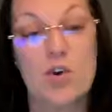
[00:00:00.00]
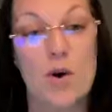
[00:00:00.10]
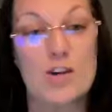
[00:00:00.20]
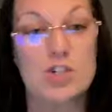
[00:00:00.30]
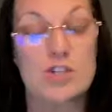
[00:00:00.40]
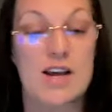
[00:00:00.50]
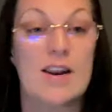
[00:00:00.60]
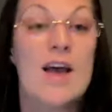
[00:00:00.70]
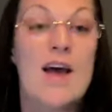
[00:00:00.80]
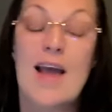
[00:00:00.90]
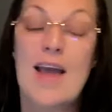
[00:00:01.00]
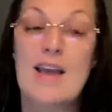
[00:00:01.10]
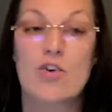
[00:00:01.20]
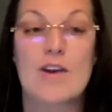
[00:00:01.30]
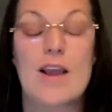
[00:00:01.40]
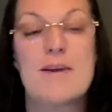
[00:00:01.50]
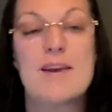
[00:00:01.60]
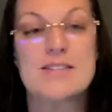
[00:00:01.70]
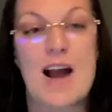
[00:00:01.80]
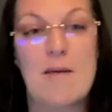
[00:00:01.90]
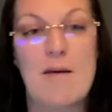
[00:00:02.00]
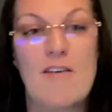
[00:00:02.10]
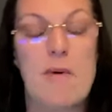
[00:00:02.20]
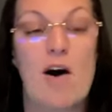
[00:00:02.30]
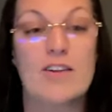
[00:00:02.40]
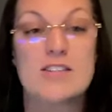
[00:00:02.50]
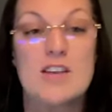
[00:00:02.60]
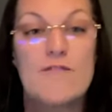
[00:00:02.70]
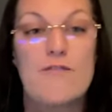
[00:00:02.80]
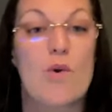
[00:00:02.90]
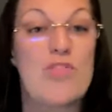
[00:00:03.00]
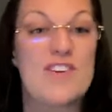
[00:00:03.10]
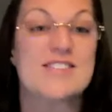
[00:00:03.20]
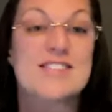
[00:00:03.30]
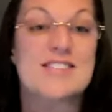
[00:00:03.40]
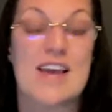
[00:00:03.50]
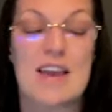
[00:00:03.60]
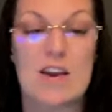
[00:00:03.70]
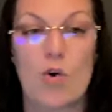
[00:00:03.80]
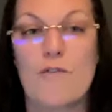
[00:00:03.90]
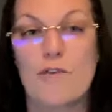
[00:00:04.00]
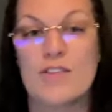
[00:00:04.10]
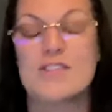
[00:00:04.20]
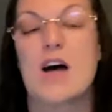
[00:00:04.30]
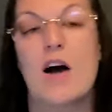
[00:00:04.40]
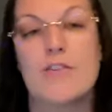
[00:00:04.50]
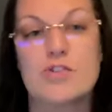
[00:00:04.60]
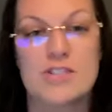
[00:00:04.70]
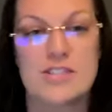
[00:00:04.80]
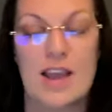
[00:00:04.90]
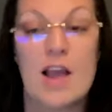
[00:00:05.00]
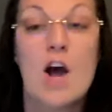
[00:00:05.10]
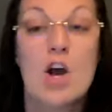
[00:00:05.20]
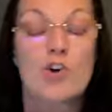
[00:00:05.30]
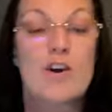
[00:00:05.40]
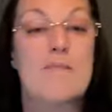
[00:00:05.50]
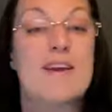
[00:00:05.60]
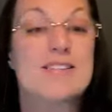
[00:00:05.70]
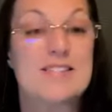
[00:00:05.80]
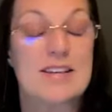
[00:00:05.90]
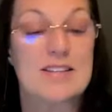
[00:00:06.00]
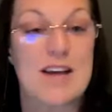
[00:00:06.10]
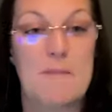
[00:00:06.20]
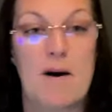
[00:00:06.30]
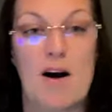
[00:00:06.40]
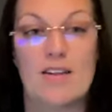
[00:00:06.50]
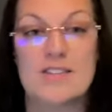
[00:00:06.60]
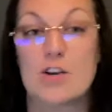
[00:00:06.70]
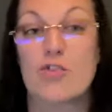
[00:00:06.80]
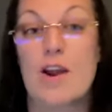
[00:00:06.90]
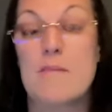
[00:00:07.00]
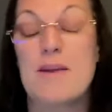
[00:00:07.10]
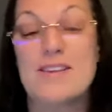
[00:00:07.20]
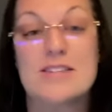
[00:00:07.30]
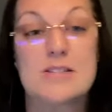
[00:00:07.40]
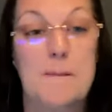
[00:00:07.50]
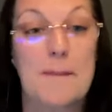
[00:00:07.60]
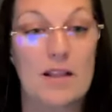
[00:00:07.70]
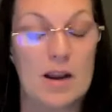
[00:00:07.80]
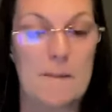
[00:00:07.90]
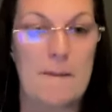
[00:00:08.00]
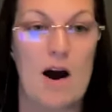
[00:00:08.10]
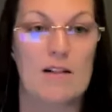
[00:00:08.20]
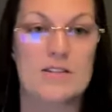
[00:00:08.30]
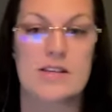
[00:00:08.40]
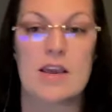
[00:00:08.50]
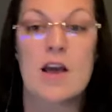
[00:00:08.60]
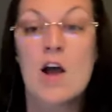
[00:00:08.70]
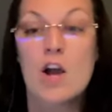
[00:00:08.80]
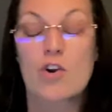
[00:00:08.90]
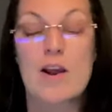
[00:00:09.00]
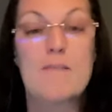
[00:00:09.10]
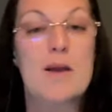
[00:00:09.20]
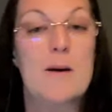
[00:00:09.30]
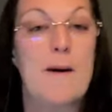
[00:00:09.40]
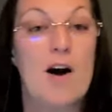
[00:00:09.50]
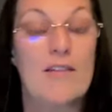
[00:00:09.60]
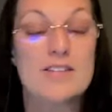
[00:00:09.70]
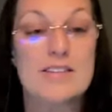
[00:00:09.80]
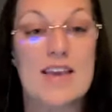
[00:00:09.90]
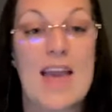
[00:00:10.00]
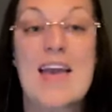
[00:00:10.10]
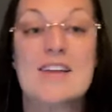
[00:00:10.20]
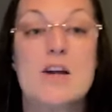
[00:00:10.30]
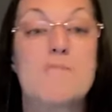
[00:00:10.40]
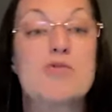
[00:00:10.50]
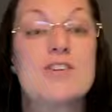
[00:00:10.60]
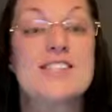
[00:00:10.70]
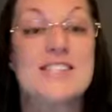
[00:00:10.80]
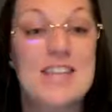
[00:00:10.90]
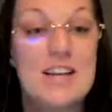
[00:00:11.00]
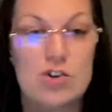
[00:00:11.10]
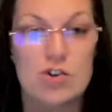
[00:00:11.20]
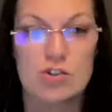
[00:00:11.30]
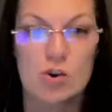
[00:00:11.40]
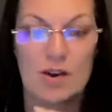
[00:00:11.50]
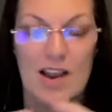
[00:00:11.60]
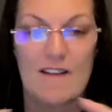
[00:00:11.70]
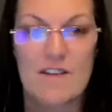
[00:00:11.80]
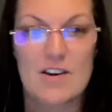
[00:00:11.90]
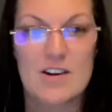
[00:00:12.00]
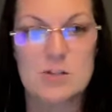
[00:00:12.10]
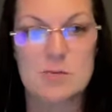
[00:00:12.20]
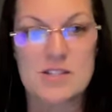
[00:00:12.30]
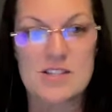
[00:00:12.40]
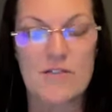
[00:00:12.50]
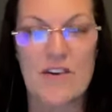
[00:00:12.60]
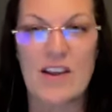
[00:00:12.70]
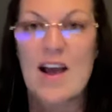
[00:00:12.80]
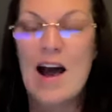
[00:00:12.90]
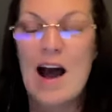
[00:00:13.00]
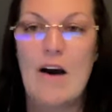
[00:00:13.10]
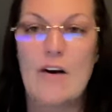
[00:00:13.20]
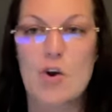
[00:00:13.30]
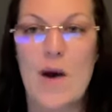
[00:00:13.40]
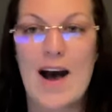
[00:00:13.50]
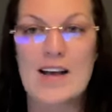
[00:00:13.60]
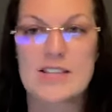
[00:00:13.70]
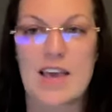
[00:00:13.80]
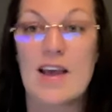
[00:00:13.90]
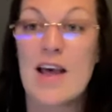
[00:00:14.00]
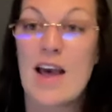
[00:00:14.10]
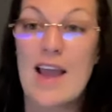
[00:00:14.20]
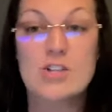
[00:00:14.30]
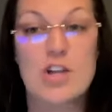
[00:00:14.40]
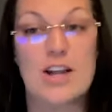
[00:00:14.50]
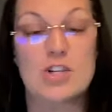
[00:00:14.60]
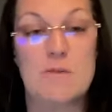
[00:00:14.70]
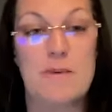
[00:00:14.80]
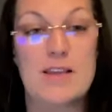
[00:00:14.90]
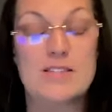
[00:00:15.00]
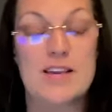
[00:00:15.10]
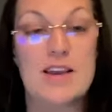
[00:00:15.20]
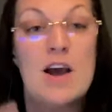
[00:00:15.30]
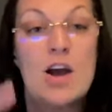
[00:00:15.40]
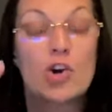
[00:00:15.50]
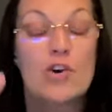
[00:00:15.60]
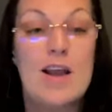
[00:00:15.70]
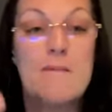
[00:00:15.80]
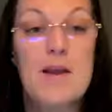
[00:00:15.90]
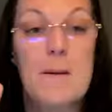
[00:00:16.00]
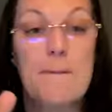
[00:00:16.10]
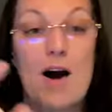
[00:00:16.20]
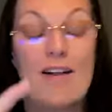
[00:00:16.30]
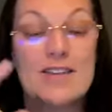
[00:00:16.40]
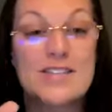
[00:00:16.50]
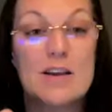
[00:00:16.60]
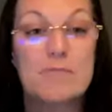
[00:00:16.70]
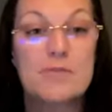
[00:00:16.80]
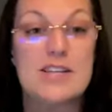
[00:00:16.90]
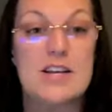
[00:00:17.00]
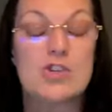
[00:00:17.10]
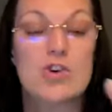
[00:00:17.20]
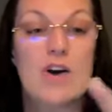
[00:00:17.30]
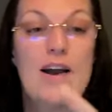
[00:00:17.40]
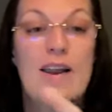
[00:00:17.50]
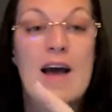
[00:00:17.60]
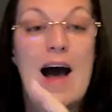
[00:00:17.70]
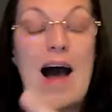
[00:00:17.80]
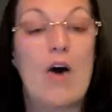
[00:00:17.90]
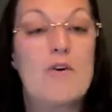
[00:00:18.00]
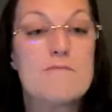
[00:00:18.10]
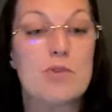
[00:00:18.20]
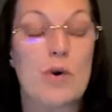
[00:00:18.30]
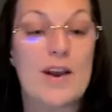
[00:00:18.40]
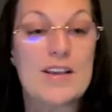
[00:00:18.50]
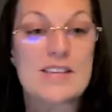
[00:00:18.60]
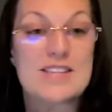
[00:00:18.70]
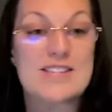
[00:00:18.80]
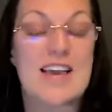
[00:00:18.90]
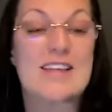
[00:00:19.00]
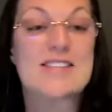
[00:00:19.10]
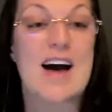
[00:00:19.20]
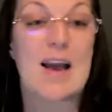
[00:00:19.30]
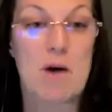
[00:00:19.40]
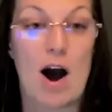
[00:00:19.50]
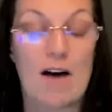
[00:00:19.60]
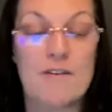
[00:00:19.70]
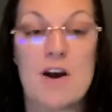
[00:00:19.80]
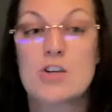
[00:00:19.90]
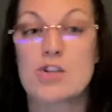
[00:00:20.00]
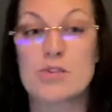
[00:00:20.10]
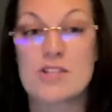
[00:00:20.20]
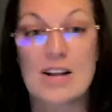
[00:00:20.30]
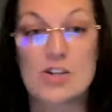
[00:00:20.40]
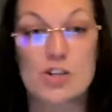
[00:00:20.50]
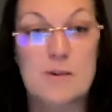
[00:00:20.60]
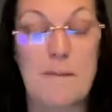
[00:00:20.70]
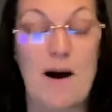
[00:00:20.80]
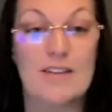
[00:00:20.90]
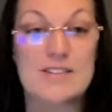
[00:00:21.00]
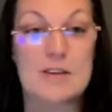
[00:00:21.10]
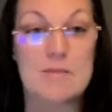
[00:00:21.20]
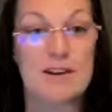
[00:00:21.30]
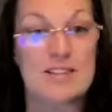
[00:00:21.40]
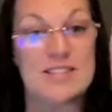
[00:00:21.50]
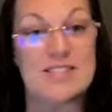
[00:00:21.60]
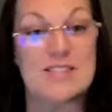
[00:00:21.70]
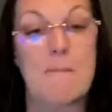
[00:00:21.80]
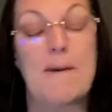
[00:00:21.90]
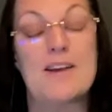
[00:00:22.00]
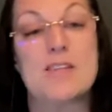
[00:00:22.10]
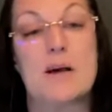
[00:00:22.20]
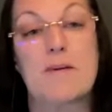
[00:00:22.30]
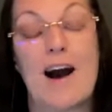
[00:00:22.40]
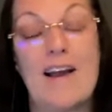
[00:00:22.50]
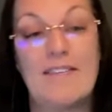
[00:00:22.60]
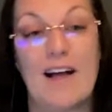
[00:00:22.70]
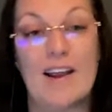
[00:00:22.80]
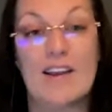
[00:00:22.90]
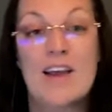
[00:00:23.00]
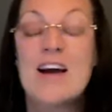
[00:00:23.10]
questions on, hey, create me a time off policy for this state or for this other state. Create me a sick time policy. Create me a disability policy. Create me a policy and a procedure. So again, very specific how you ask it. Hey, ChatGPT, create me a policy and procedure on how employees can take time off. So it's not just a policy, but it's a step-by-step guideline.